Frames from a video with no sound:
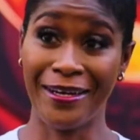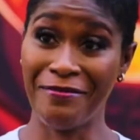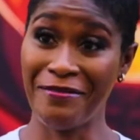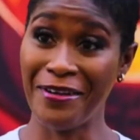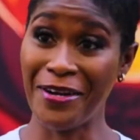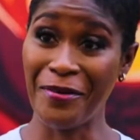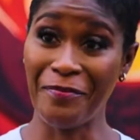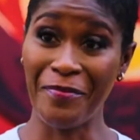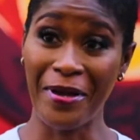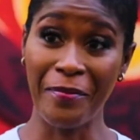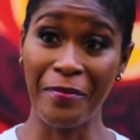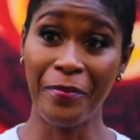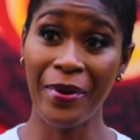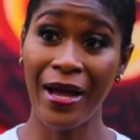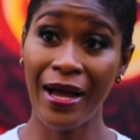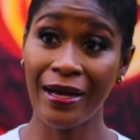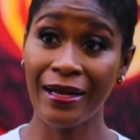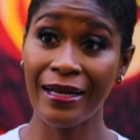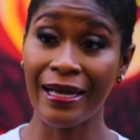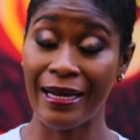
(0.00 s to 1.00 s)
Development
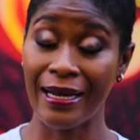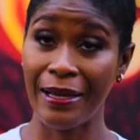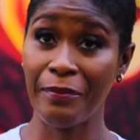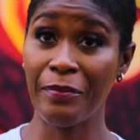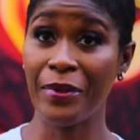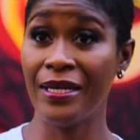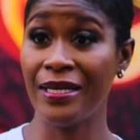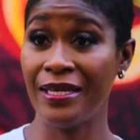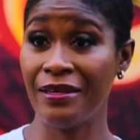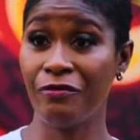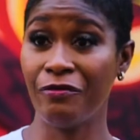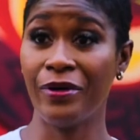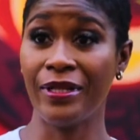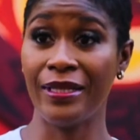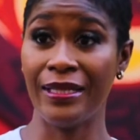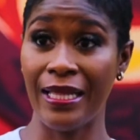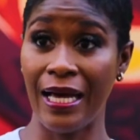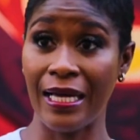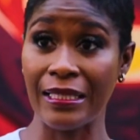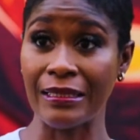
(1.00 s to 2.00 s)
Bank, and I believe with
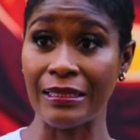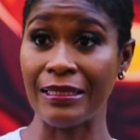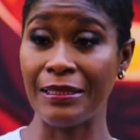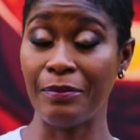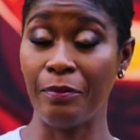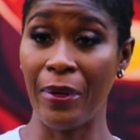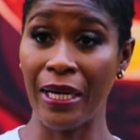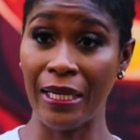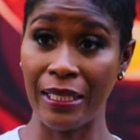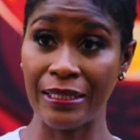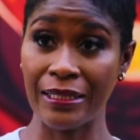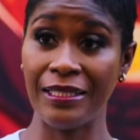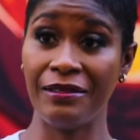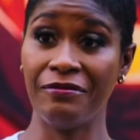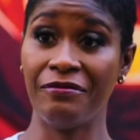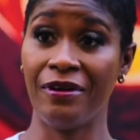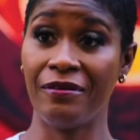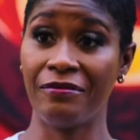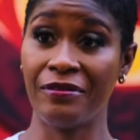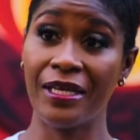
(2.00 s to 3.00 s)
that bucketive
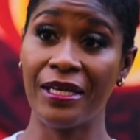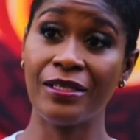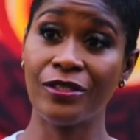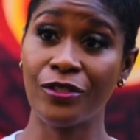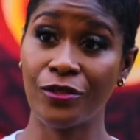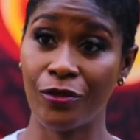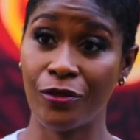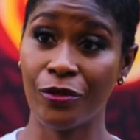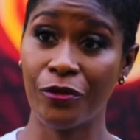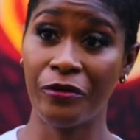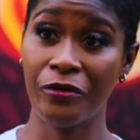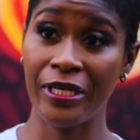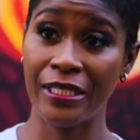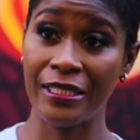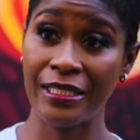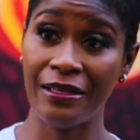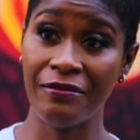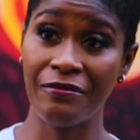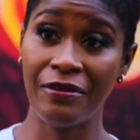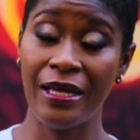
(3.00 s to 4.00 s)
of Kingston
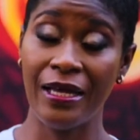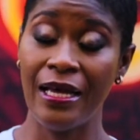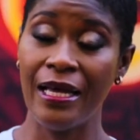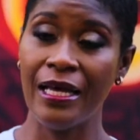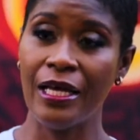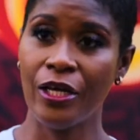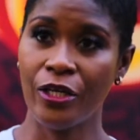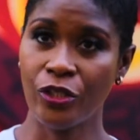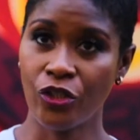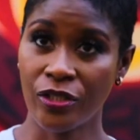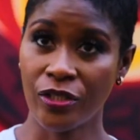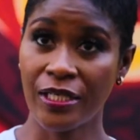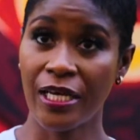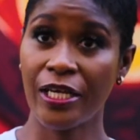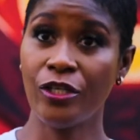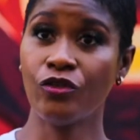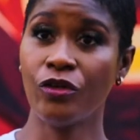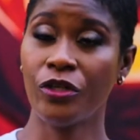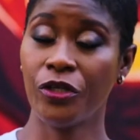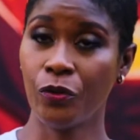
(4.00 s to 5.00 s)
Creative, just
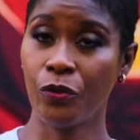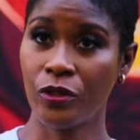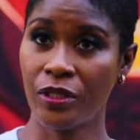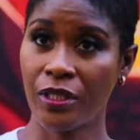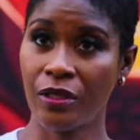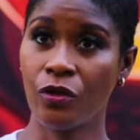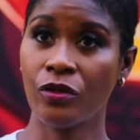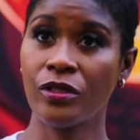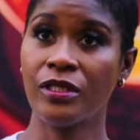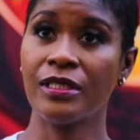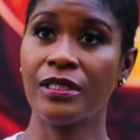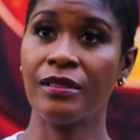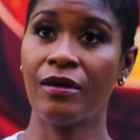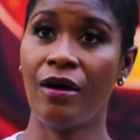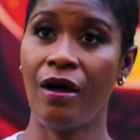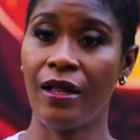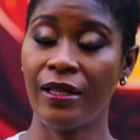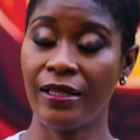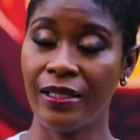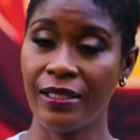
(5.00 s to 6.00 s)
introducing us to
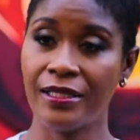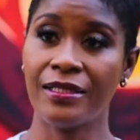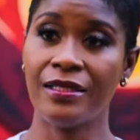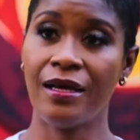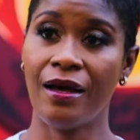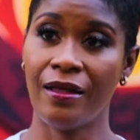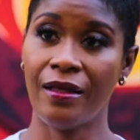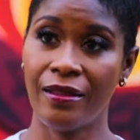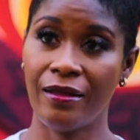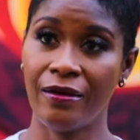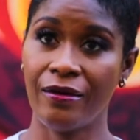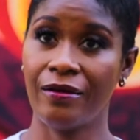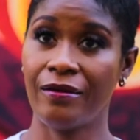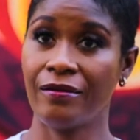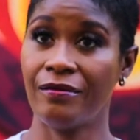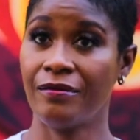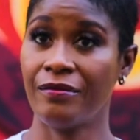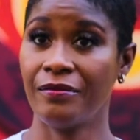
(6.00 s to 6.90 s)
all these other